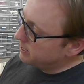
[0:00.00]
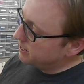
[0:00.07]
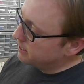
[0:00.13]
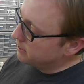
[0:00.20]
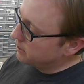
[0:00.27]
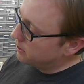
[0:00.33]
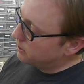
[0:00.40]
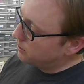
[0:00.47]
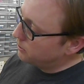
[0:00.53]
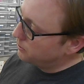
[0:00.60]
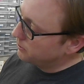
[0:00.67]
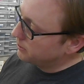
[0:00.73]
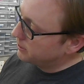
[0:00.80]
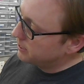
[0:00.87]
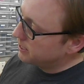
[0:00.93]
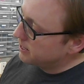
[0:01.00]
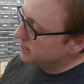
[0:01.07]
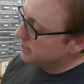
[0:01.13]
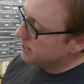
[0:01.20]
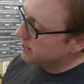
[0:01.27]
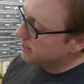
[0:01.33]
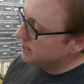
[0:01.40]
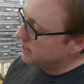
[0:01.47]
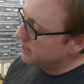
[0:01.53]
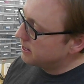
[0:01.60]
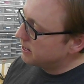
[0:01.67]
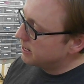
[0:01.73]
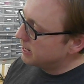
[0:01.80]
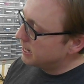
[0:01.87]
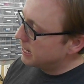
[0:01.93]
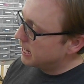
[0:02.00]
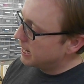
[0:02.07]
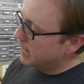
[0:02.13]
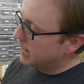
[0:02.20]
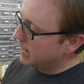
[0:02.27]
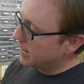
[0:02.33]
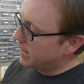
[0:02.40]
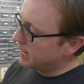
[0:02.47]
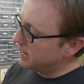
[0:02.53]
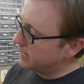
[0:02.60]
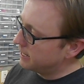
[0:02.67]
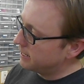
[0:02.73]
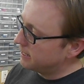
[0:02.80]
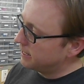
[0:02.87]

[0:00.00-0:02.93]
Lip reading: it in the holes, and